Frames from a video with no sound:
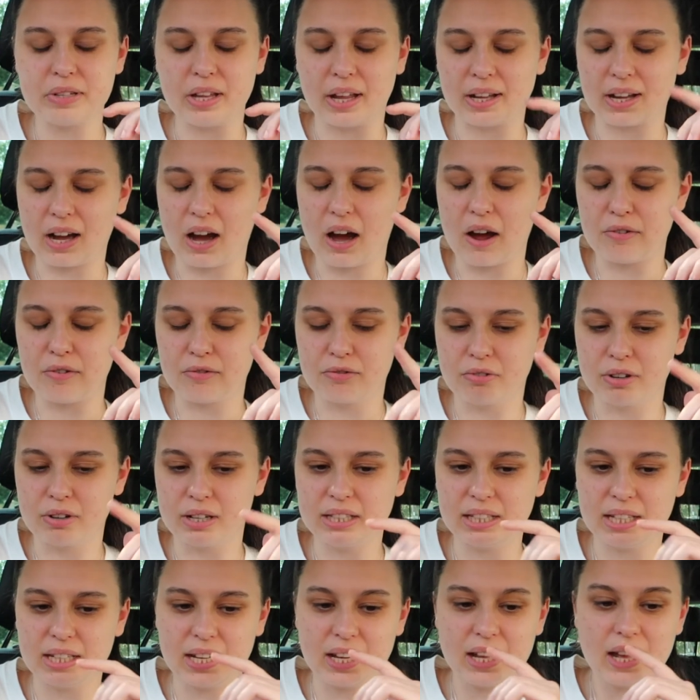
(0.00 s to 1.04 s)
Like, I
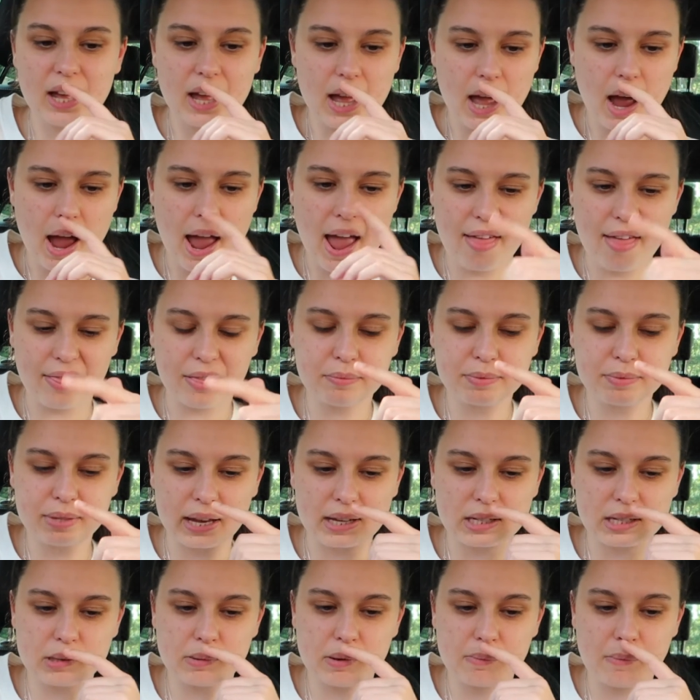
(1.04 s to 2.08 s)
really, Anthems
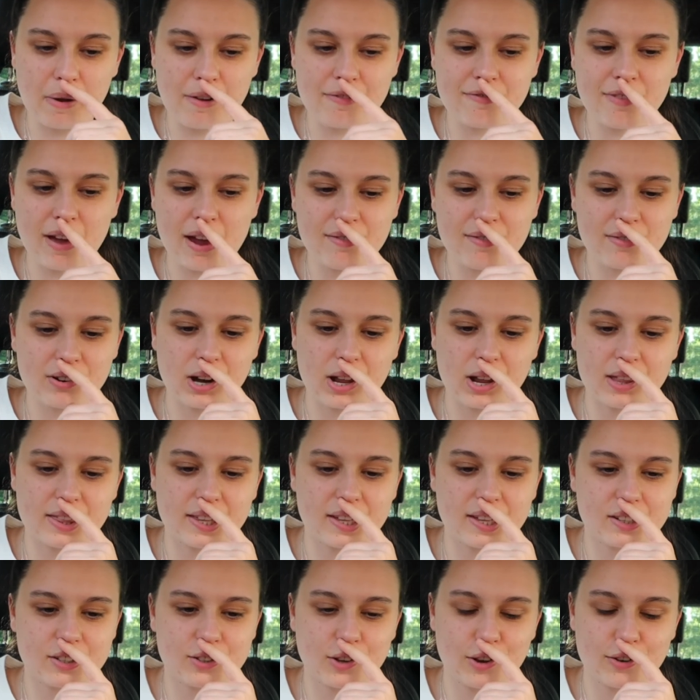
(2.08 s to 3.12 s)
has to be my favorite, I
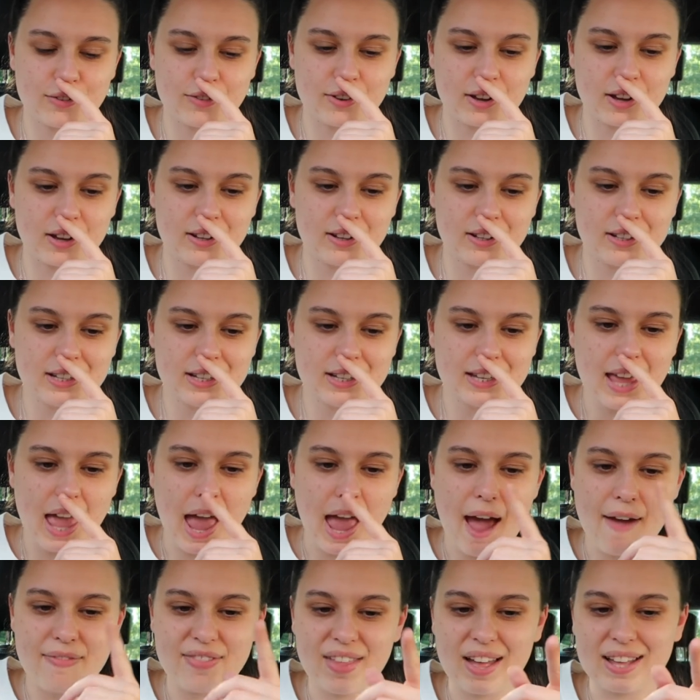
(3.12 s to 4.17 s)
think, so far,
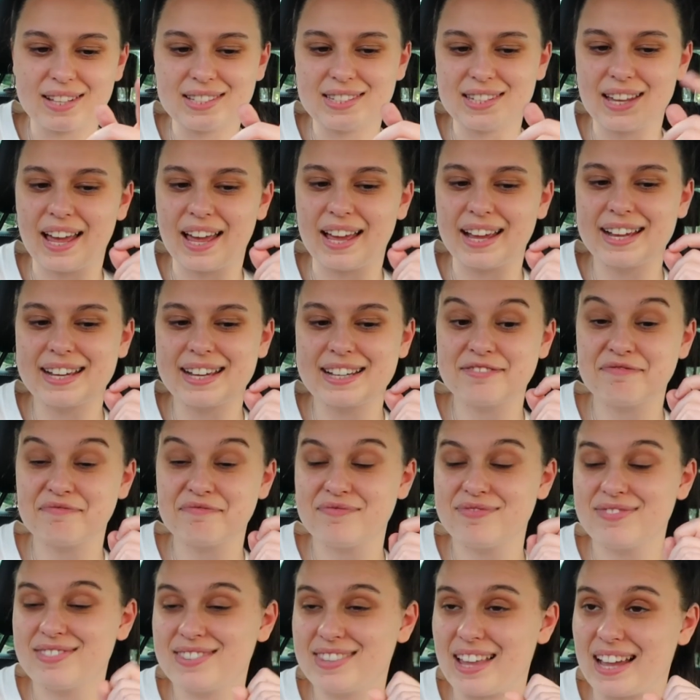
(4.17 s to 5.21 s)
and that's like,
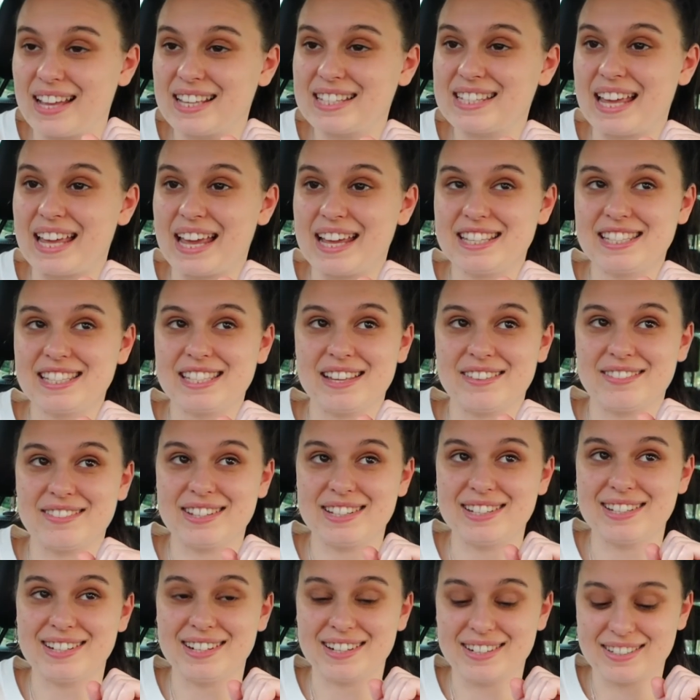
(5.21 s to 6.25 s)
that's saying
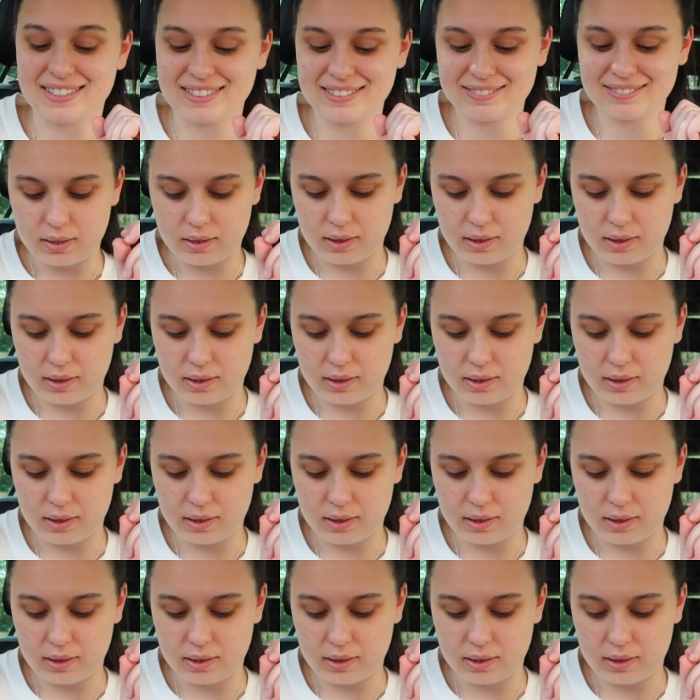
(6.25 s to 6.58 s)
something, you know.